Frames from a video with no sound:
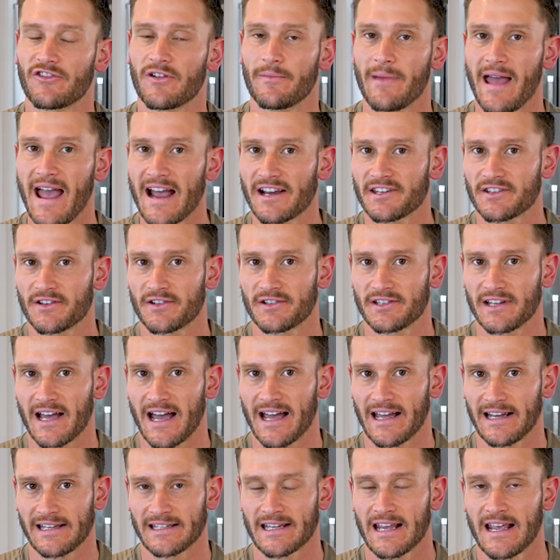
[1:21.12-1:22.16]
from
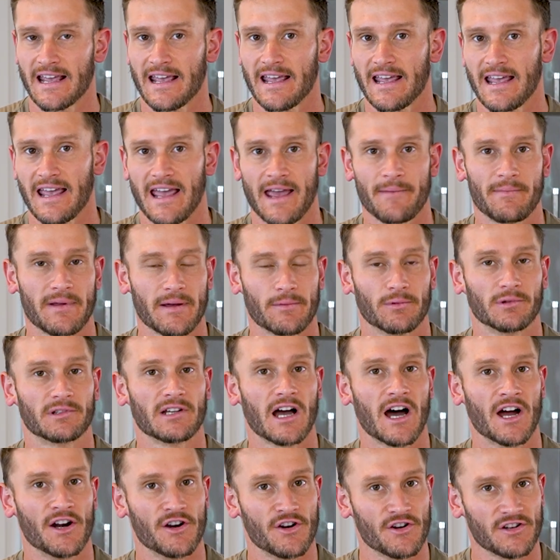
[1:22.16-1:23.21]
exercise and be able
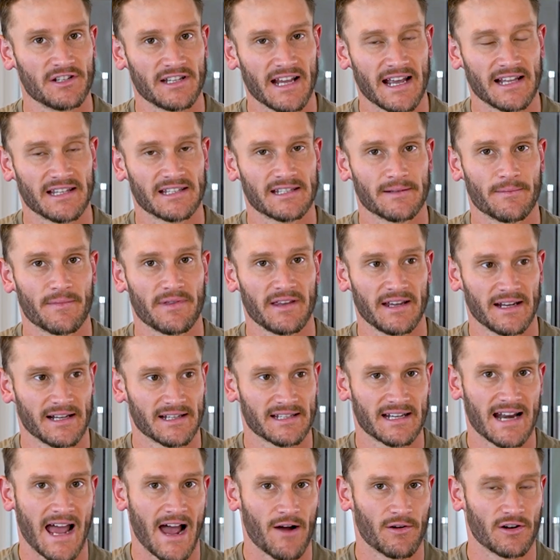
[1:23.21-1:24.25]
to understand some
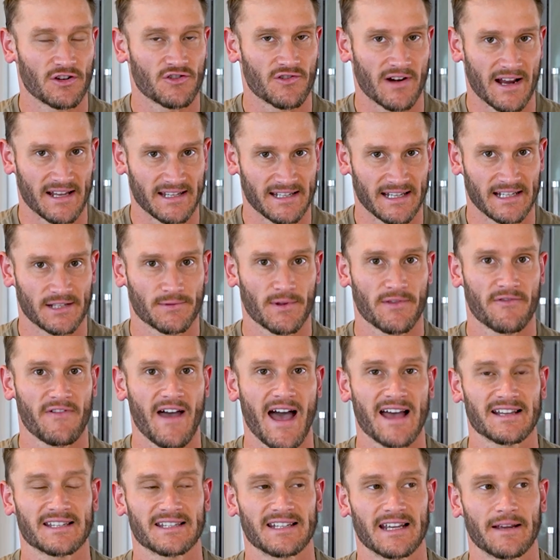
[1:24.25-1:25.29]
things and how it translates with
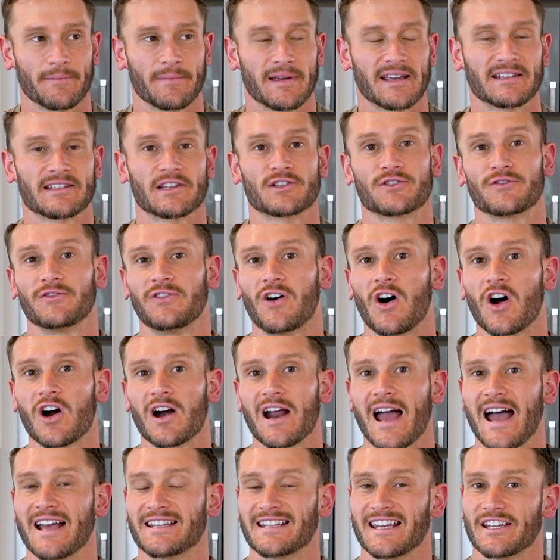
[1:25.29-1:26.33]
fasting. Because as
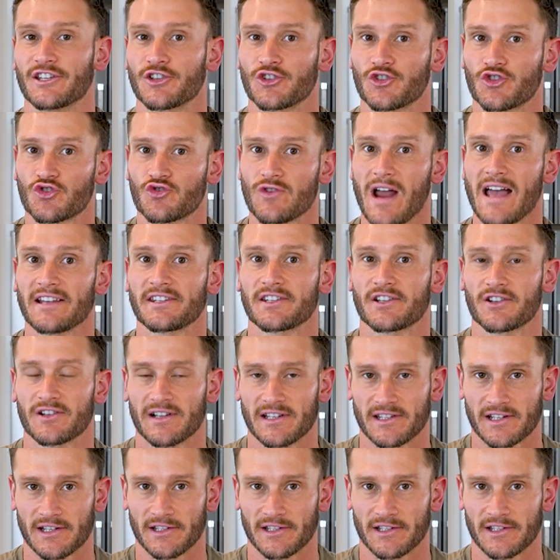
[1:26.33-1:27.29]
far as a stressor is